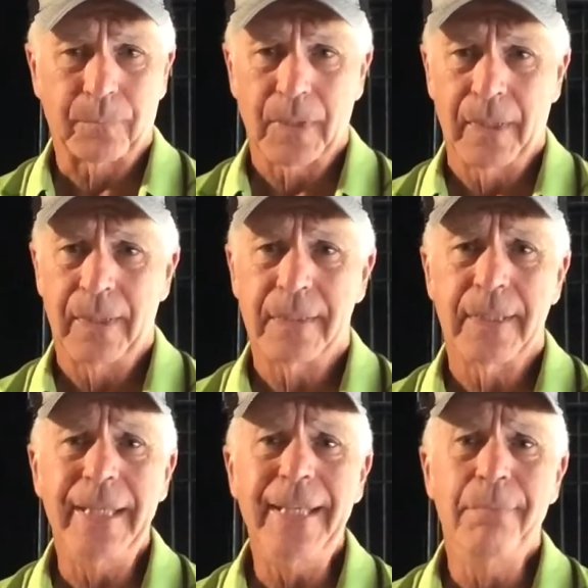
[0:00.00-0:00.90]
It is
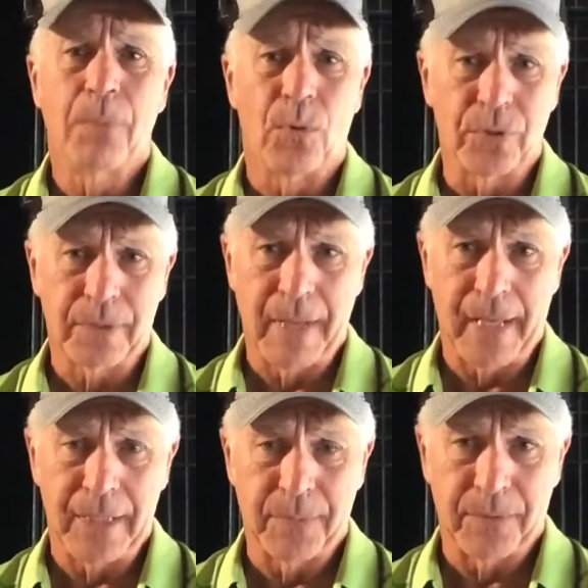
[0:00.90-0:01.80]
the most
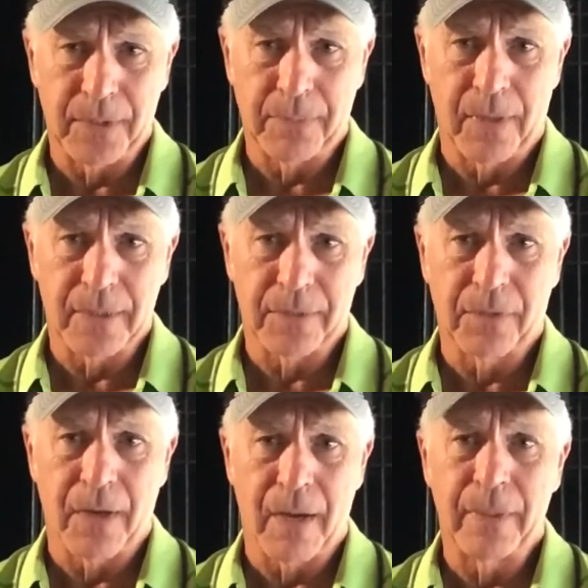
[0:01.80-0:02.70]
management
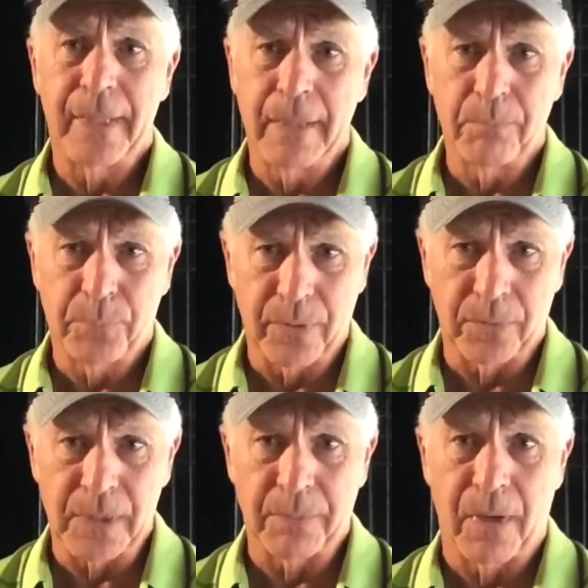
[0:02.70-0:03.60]
responsive crop, an
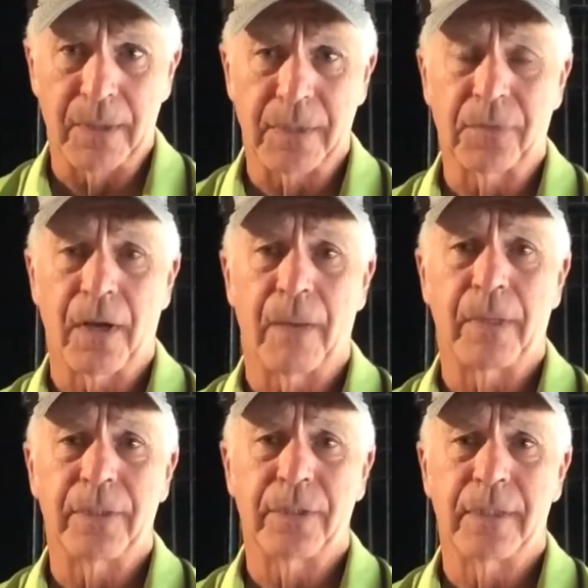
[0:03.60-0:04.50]
input responsive
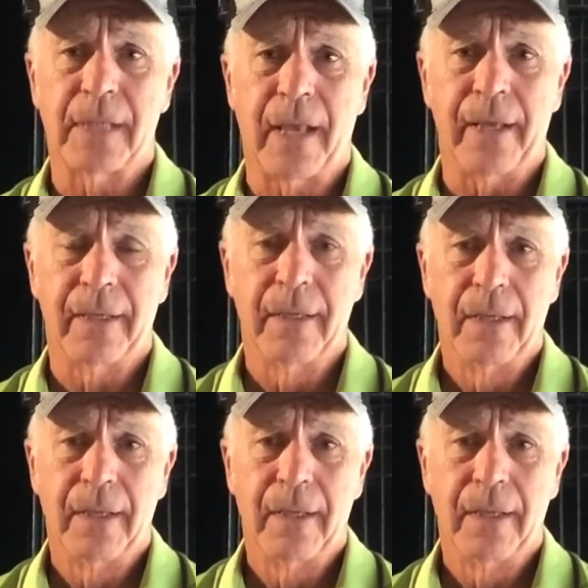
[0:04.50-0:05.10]
crop, I should say,